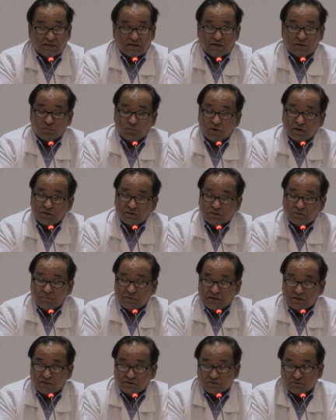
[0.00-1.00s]
And one of the
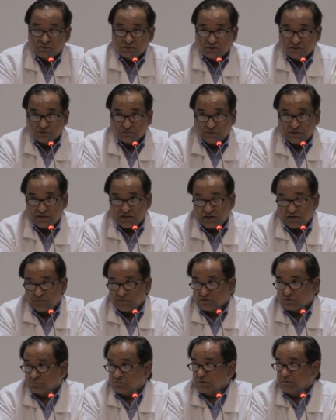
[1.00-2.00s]
big concerns we have,
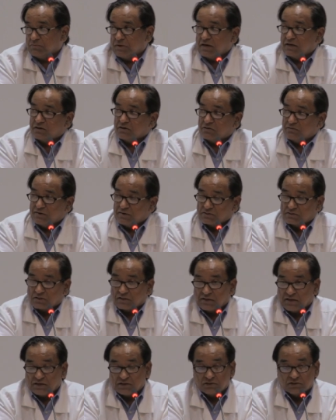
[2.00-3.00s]
which we might address
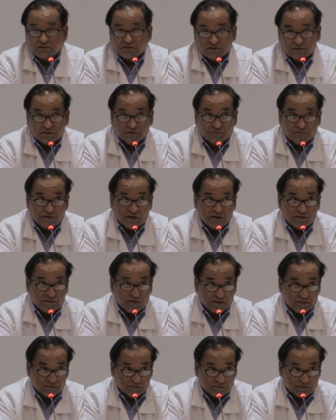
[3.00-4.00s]
later, are the
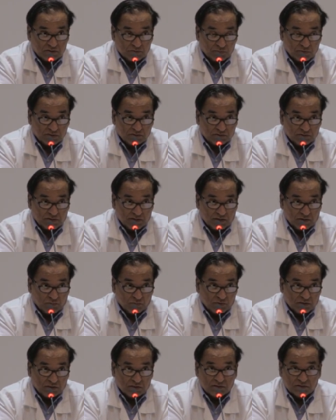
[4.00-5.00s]
variants that we are seeing
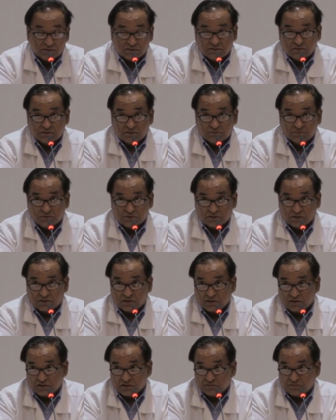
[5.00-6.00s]
with this
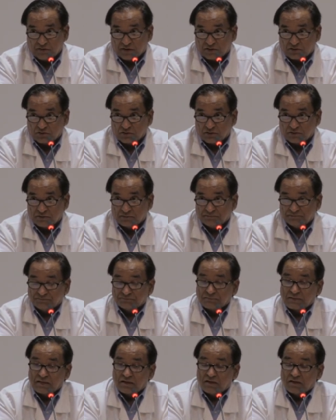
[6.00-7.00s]
particular infection.
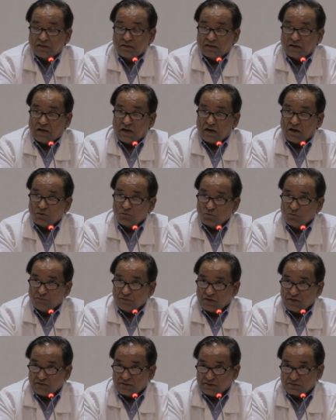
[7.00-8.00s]
How do
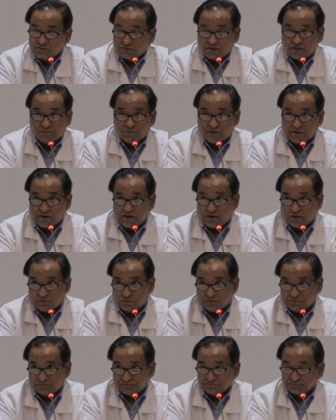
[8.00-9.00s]
variants come
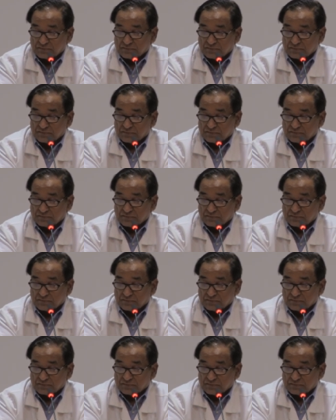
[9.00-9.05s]
around?